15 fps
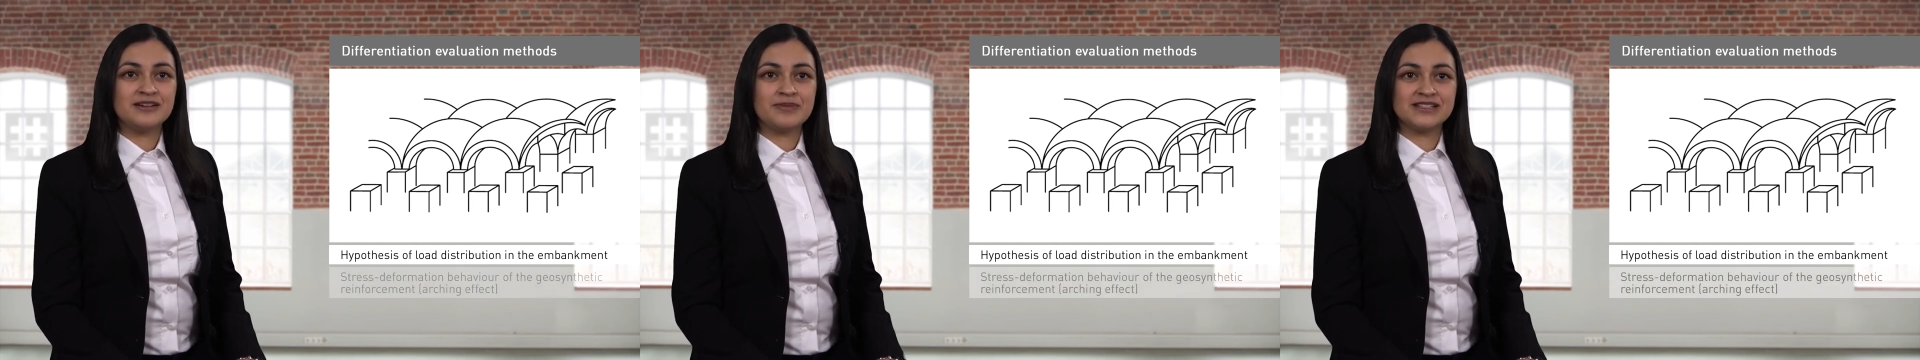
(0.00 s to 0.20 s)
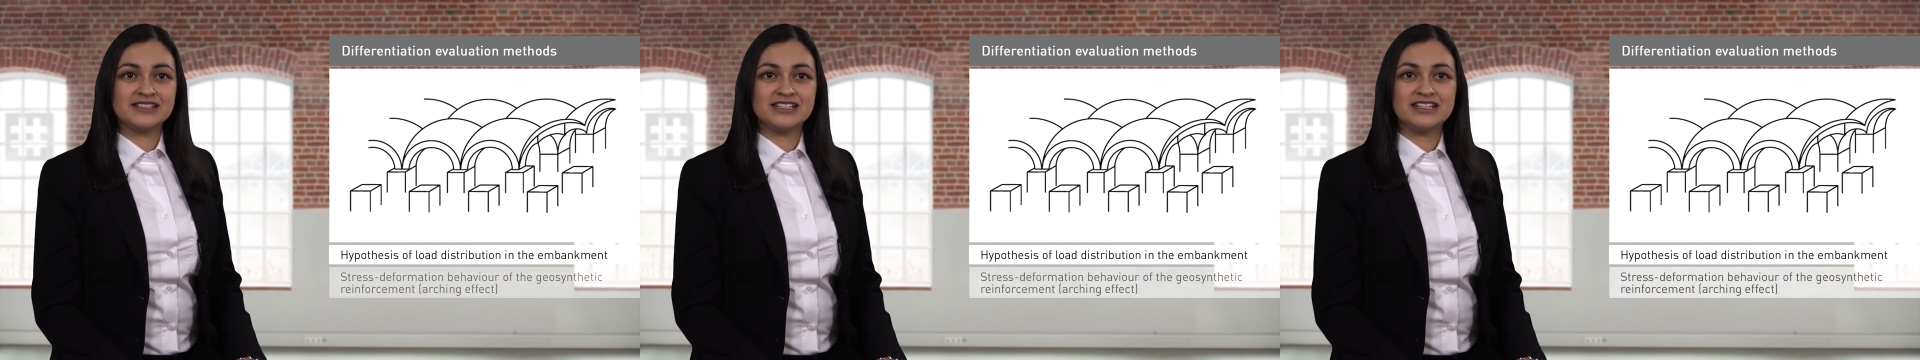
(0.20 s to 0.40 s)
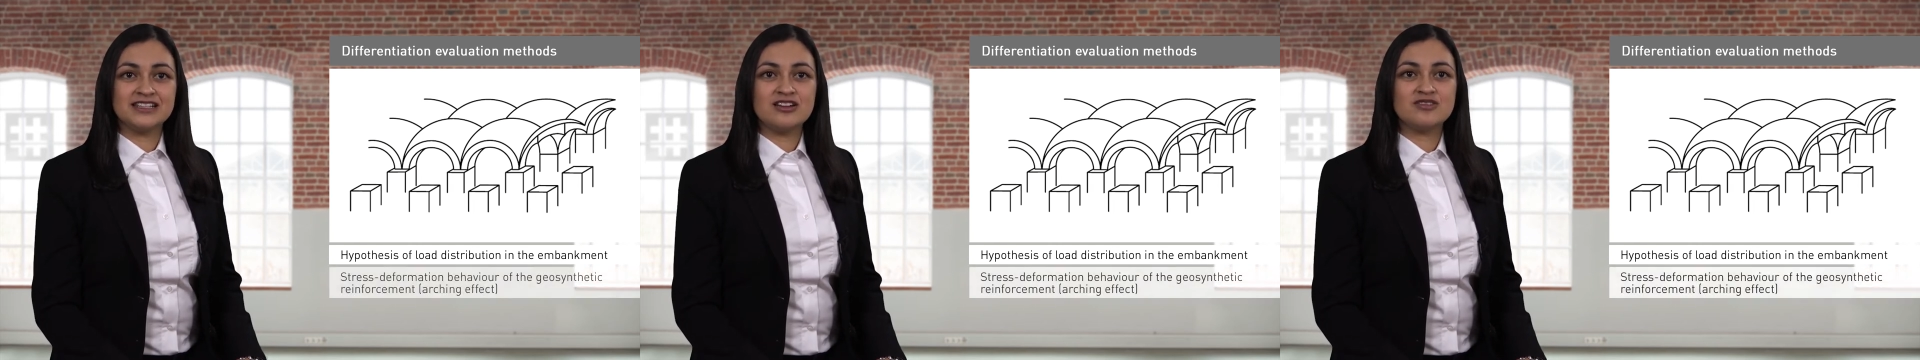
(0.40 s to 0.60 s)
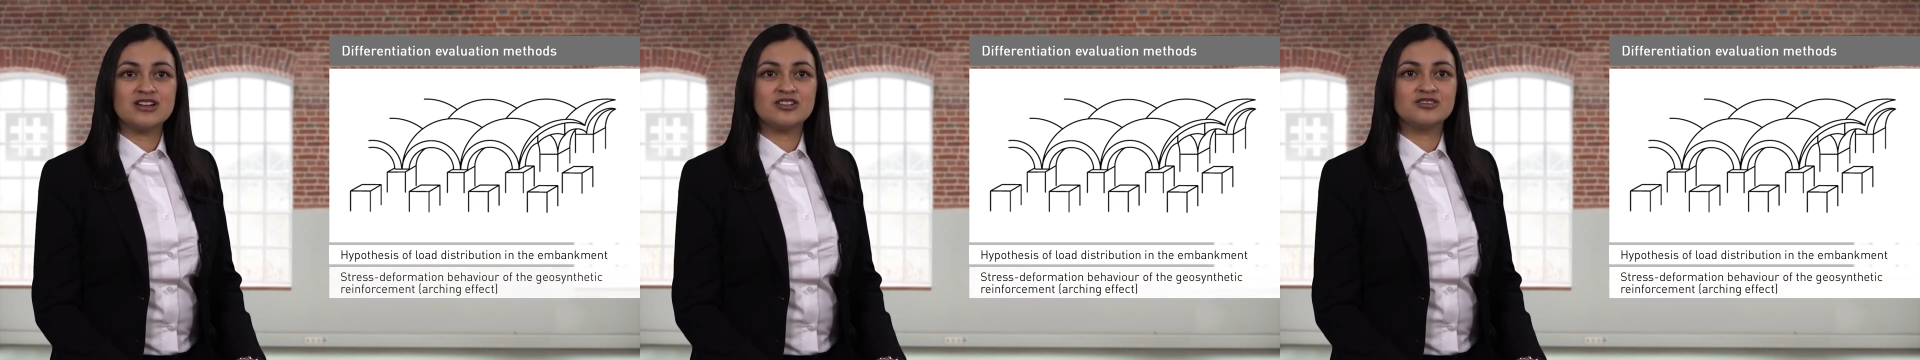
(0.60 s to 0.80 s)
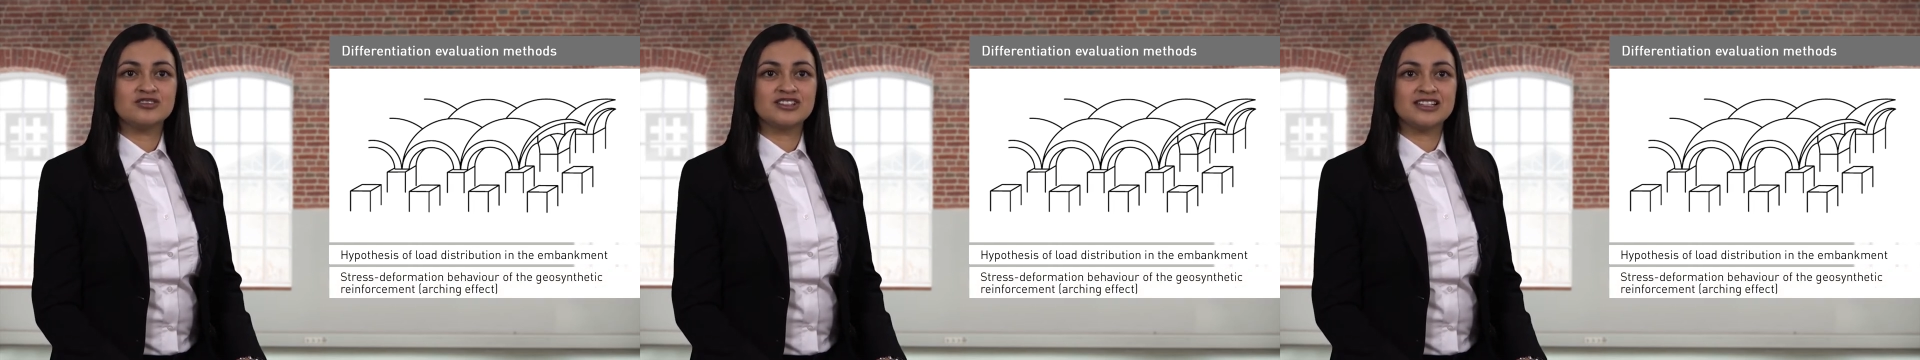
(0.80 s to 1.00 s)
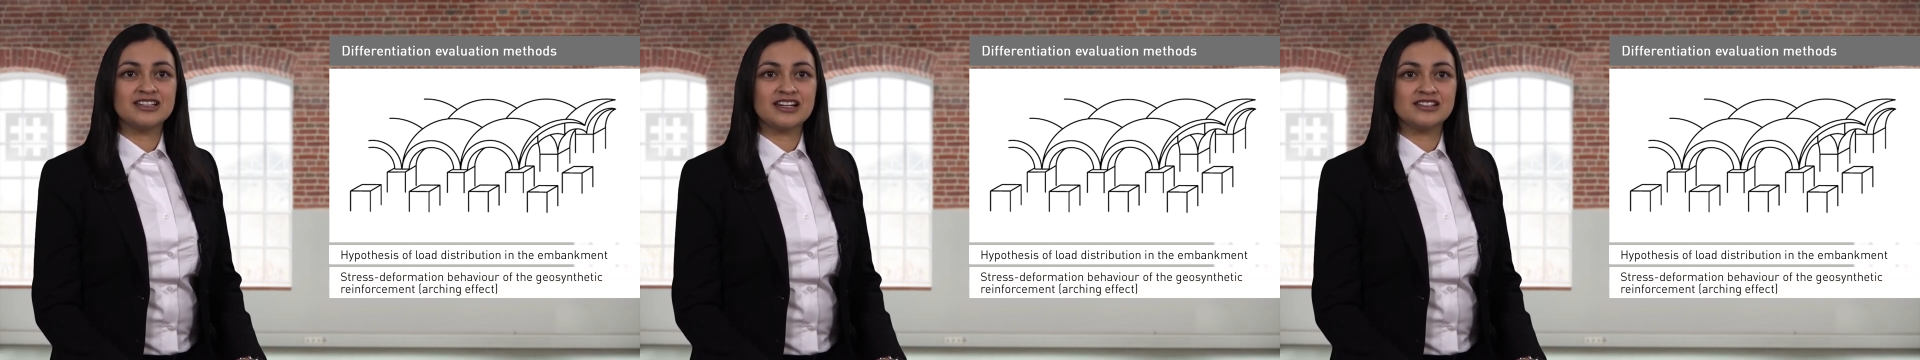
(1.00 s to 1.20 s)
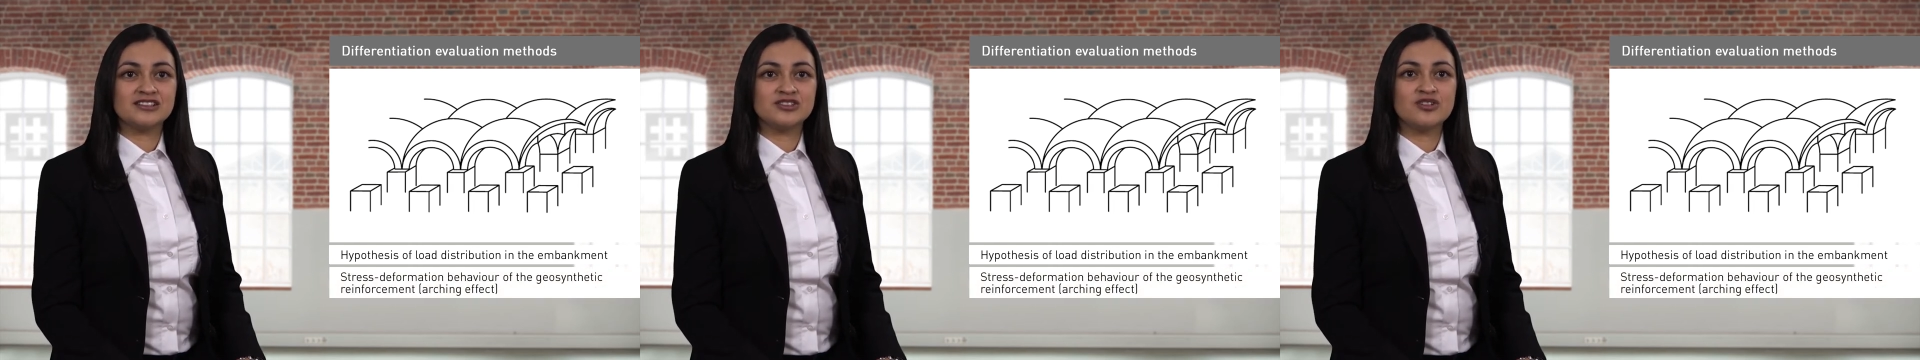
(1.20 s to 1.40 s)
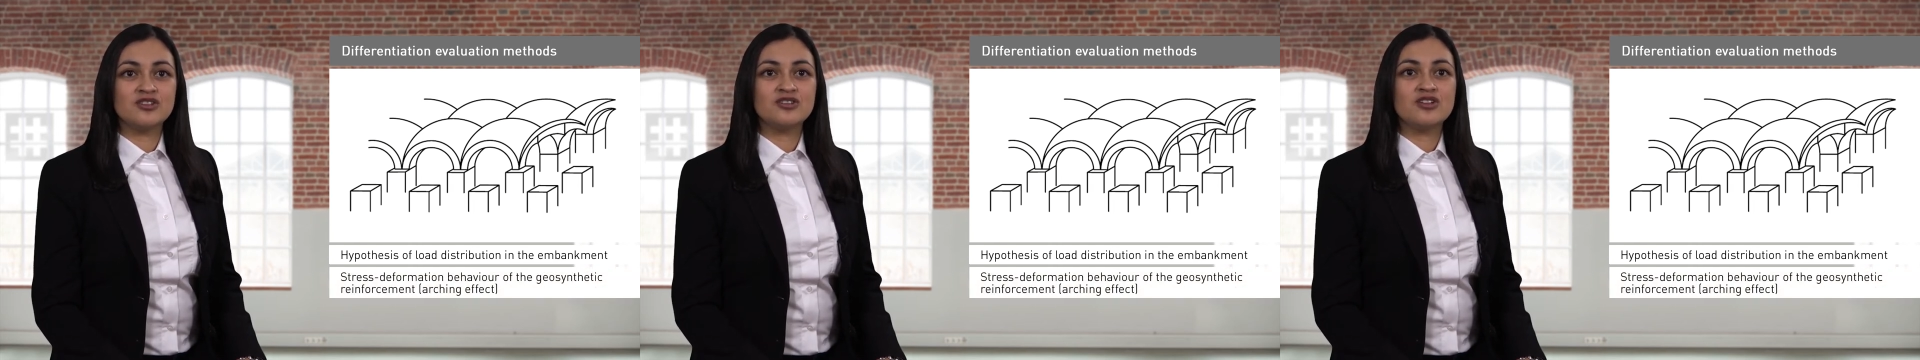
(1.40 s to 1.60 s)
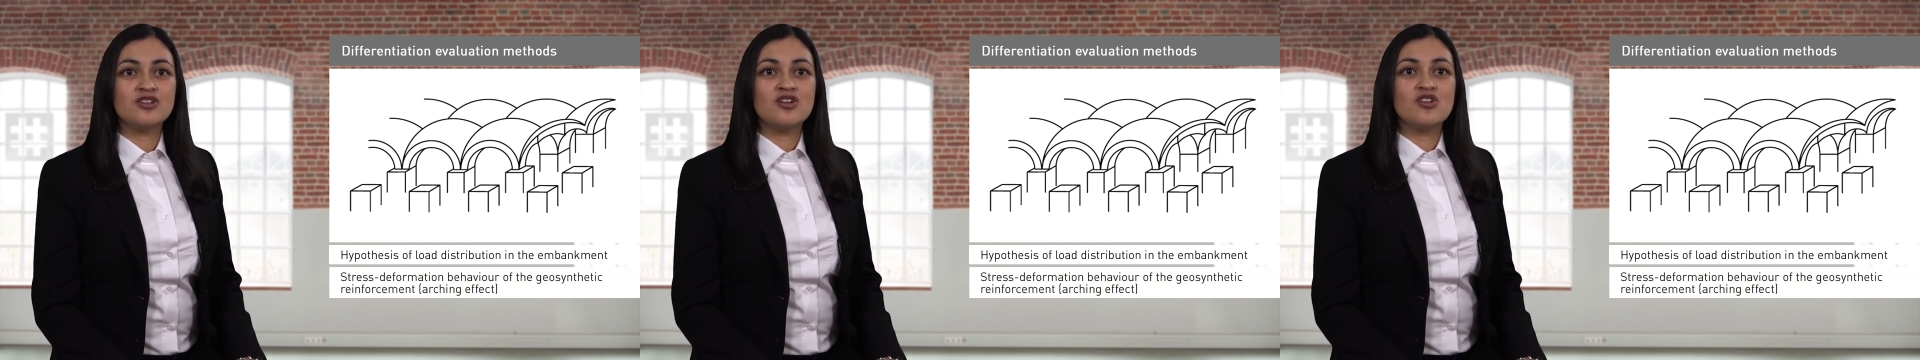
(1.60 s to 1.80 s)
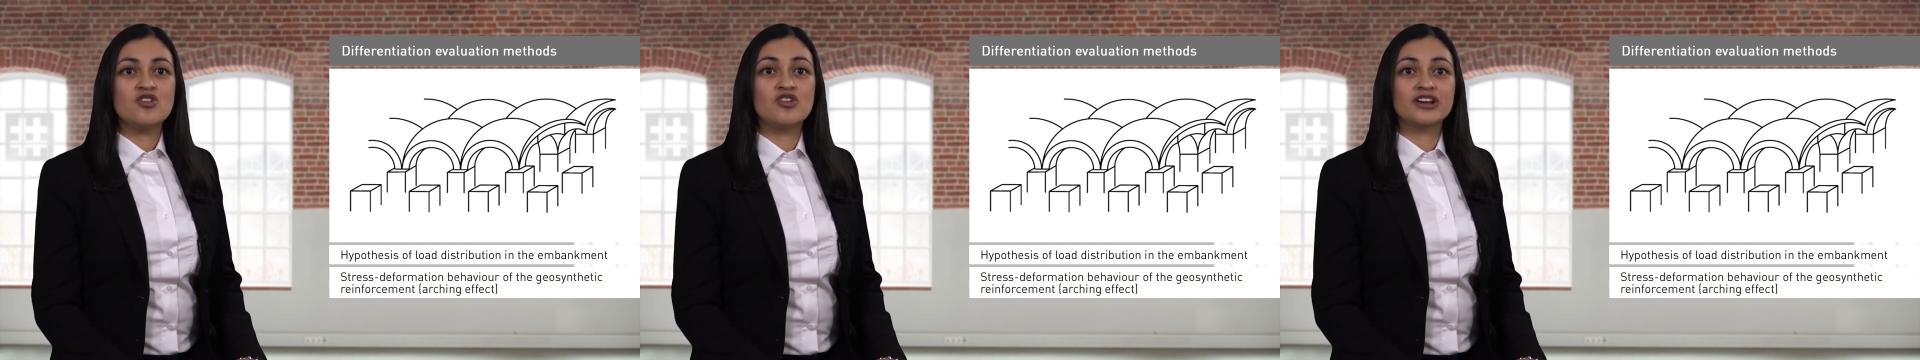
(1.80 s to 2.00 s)
a concentration or
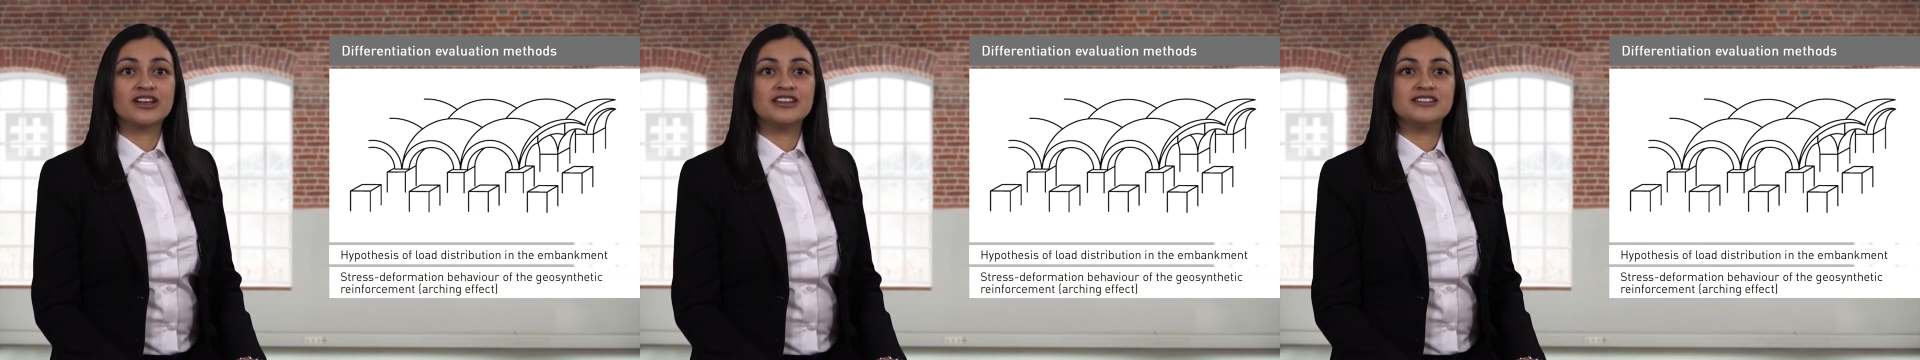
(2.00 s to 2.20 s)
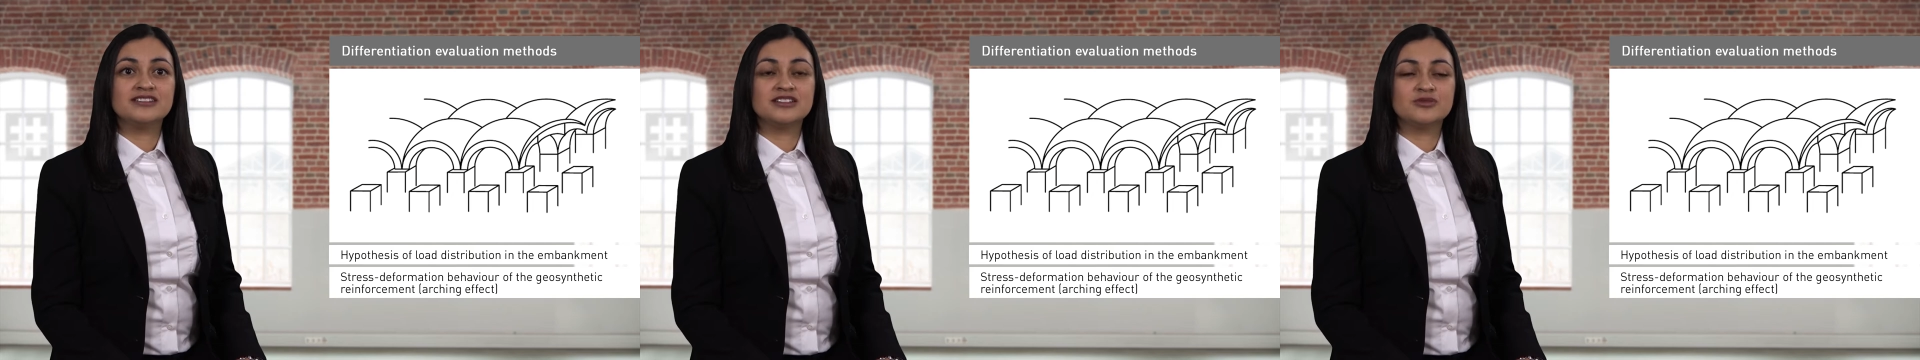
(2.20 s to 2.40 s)
redistribution